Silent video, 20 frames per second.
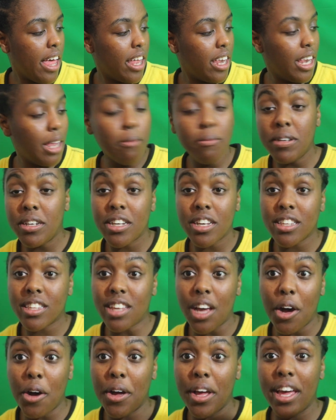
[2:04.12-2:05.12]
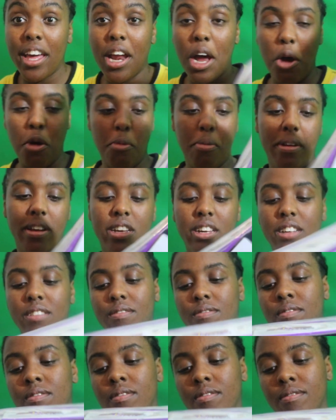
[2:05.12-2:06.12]
let me just go ahead and open
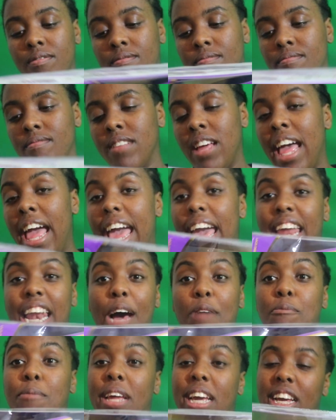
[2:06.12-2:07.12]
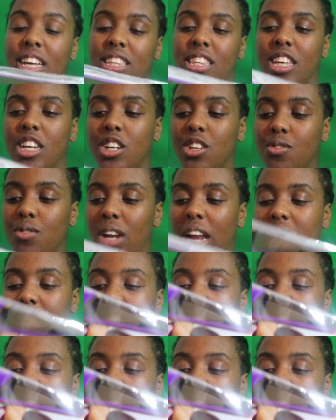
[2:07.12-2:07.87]
it and I'm dead serious when I